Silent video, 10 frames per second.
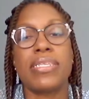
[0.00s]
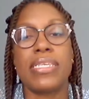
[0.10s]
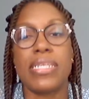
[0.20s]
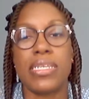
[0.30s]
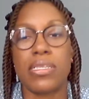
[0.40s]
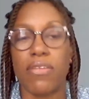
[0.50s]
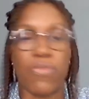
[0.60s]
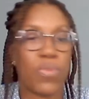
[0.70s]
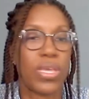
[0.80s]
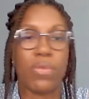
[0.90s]
see this stuff.
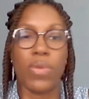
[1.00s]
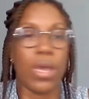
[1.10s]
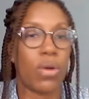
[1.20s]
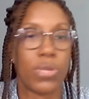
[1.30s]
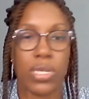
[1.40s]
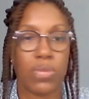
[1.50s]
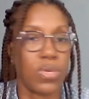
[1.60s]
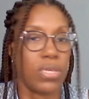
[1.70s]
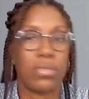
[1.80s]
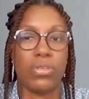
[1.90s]
We out here,
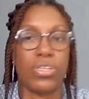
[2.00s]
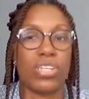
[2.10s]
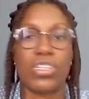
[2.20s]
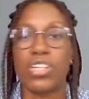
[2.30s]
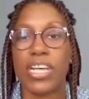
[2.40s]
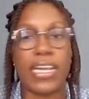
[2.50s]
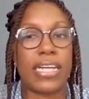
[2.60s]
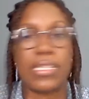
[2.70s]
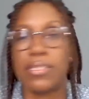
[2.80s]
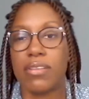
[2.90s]
we just looking
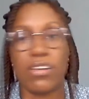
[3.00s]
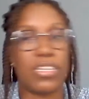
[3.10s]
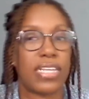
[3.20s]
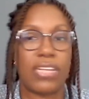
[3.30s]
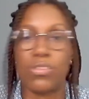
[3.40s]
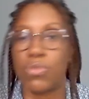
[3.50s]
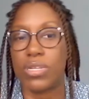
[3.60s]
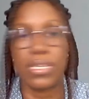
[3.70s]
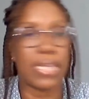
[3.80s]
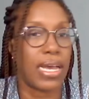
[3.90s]
at content all
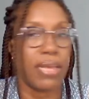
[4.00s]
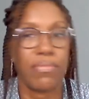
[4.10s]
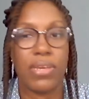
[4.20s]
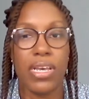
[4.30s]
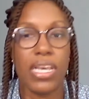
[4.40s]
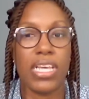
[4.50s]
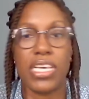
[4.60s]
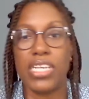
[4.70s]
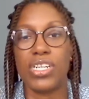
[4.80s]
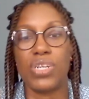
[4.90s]
the time,
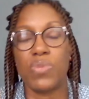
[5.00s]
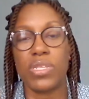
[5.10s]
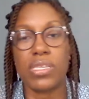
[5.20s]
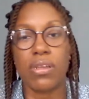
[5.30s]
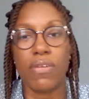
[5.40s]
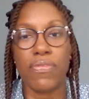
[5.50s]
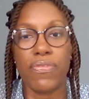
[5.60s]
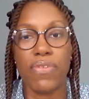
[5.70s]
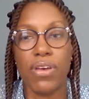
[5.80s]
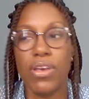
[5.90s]
engaging with
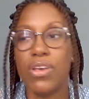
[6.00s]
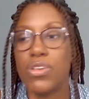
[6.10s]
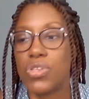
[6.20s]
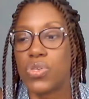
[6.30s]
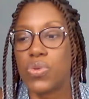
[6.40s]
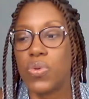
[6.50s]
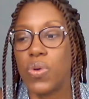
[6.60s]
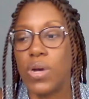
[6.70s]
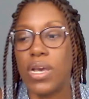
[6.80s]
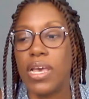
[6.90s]
stuff.
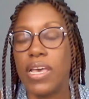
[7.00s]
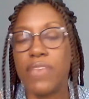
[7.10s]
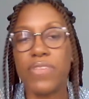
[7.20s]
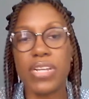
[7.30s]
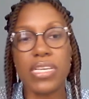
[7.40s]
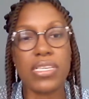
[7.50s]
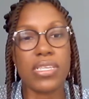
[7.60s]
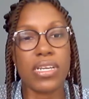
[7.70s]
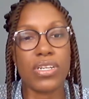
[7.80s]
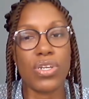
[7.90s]
So if it is
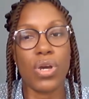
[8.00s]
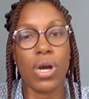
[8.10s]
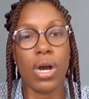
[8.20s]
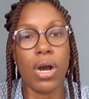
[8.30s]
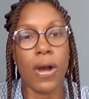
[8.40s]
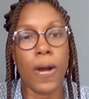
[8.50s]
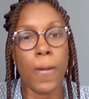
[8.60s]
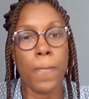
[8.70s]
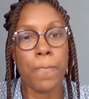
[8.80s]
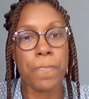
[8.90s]
that you're
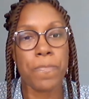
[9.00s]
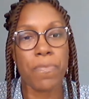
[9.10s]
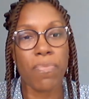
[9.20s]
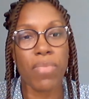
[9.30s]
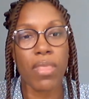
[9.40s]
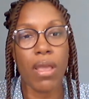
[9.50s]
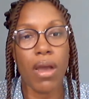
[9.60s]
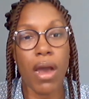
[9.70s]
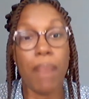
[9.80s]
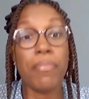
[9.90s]

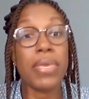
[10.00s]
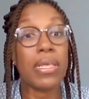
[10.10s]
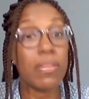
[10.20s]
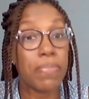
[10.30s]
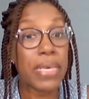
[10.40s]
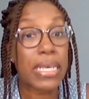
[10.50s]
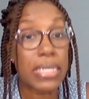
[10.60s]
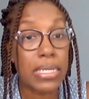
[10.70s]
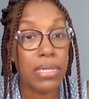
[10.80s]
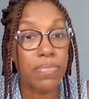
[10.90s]
a
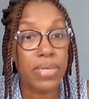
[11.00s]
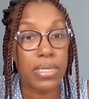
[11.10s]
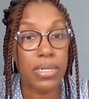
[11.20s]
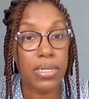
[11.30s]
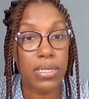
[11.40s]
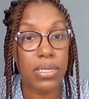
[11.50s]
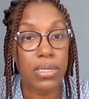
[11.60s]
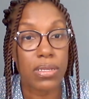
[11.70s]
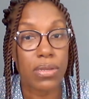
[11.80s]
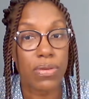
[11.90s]
male-based business,
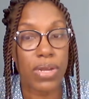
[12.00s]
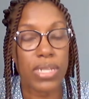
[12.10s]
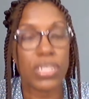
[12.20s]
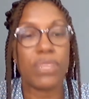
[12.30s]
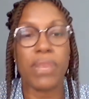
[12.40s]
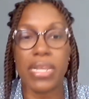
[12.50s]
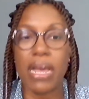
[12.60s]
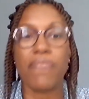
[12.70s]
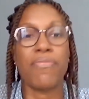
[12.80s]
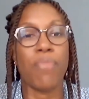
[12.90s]
right, you might
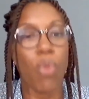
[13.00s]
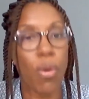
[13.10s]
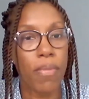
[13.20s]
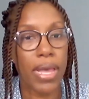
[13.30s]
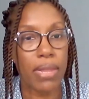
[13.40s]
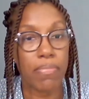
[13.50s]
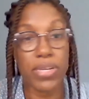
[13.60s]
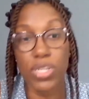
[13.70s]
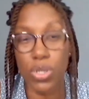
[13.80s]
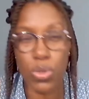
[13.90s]
have more men,
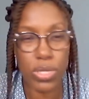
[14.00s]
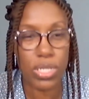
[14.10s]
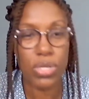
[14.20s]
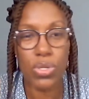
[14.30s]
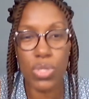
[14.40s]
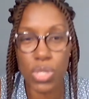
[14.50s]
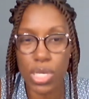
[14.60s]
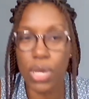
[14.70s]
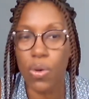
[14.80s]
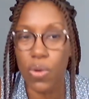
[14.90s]
but you're going to
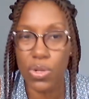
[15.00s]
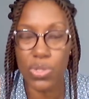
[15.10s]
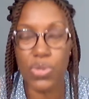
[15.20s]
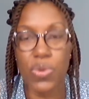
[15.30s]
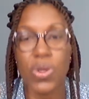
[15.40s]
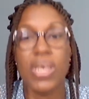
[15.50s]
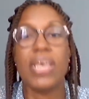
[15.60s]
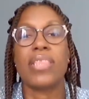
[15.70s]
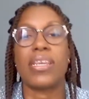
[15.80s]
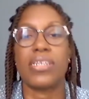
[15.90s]
see also
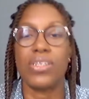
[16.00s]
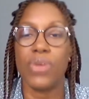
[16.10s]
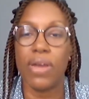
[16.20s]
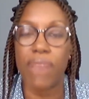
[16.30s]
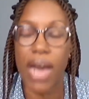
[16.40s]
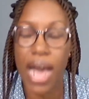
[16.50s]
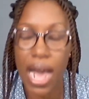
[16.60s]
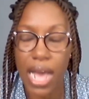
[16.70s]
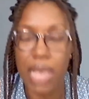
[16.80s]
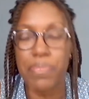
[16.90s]
that you have a
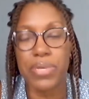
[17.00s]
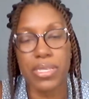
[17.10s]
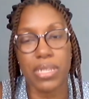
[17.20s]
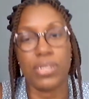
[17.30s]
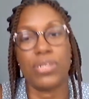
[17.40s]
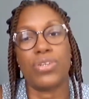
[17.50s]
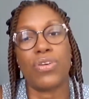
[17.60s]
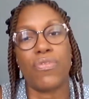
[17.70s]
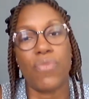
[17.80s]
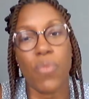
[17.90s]
high percentage
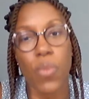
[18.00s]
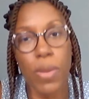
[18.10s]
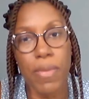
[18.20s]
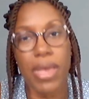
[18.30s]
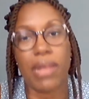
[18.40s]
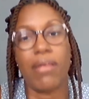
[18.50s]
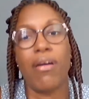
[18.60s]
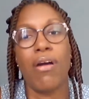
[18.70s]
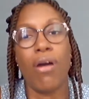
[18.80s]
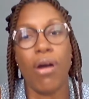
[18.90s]
of women
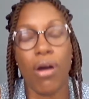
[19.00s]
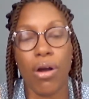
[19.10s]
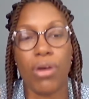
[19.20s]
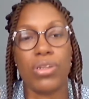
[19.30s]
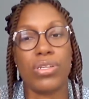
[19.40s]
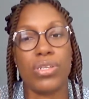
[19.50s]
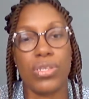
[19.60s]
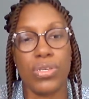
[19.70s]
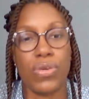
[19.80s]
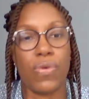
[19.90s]
on
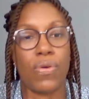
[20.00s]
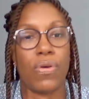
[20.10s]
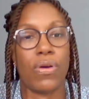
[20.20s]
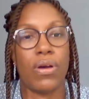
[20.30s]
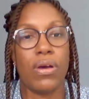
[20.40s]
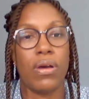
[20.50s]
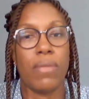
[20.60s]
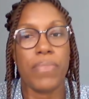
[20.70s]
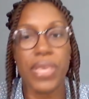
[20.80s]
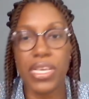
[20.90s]
your
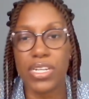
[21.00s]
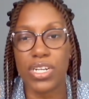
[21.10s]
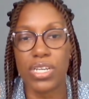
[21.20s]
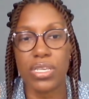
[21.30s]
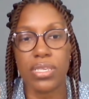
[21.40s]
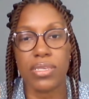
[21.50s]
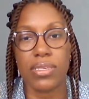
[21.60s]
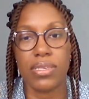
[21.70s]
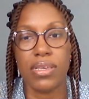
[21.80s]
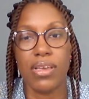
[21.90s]

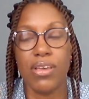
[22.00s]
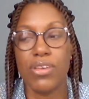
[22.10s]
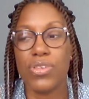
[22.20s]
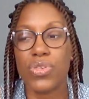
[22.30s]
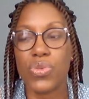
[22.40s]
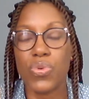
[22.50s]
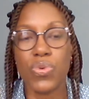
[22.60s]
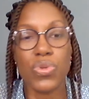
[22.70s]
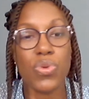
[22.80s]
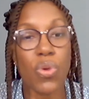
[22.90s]
pages.
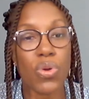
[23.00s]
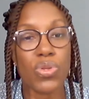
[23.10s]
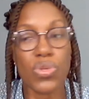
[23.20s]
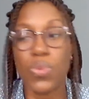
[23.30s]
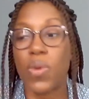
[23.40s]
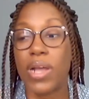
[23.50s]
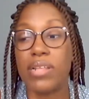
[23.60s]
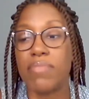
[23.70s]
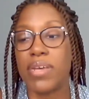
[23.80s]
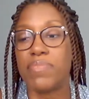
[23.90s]
So you also, while
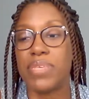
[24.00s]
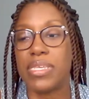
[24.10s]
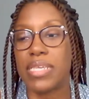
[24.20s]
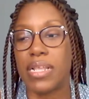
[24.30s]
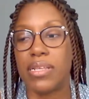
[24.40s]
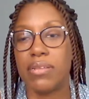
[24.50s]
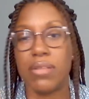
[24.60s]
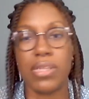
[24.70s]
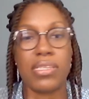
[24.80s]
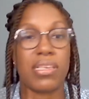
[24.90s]
you might be
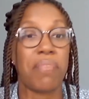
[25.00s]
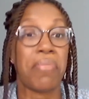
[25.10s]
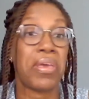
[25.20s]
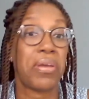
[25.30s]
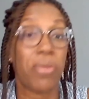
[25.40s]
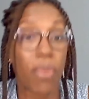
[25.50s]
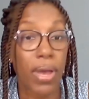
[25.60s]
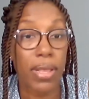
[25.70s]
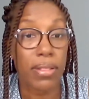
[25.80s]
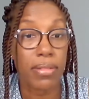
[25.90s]
selling, let's say, beard
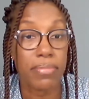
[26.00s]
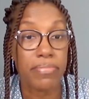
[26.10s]
oil,